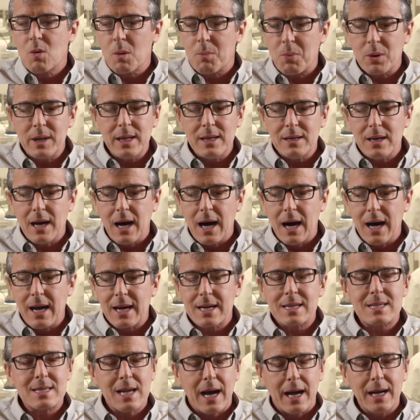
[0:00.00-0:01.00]
We're pretty uh,
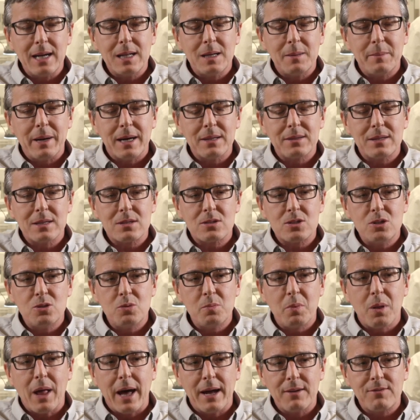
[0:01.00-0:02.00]
excited about this new
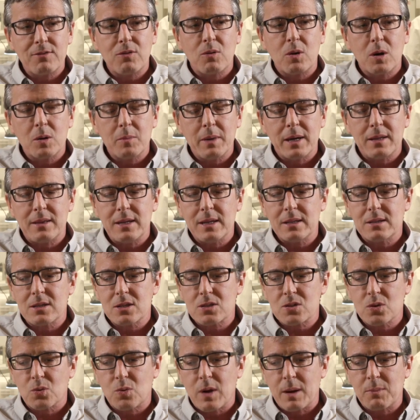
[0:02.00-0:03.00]
platform. I think
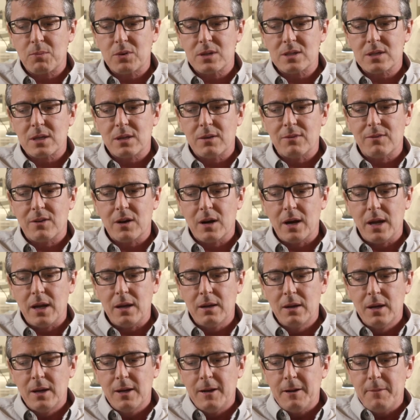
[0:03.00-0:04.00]
this will represent a very
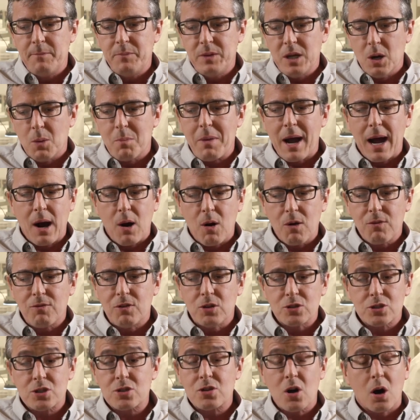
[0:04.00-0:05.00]
you know,
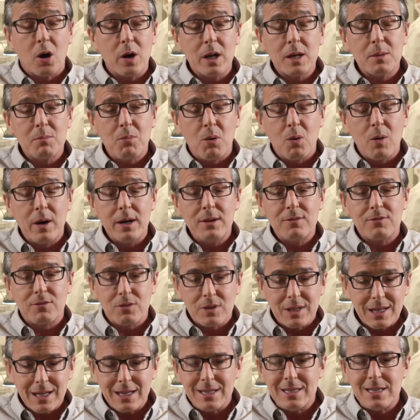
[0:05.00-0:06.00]
powerful starting point
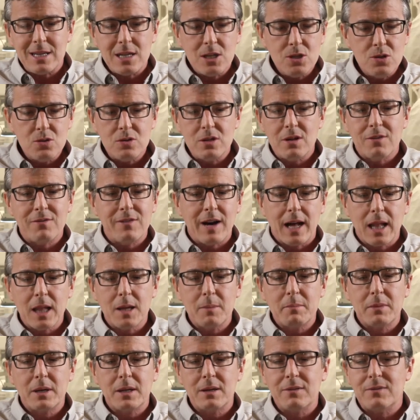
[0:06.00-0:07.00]
for the continued
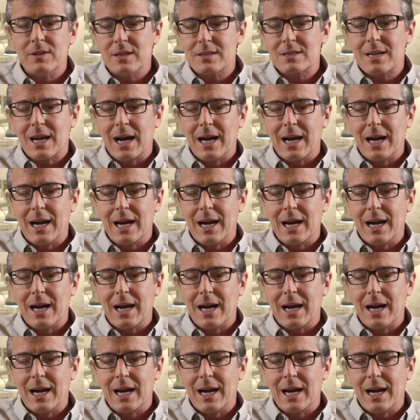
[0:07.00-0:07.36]
development of this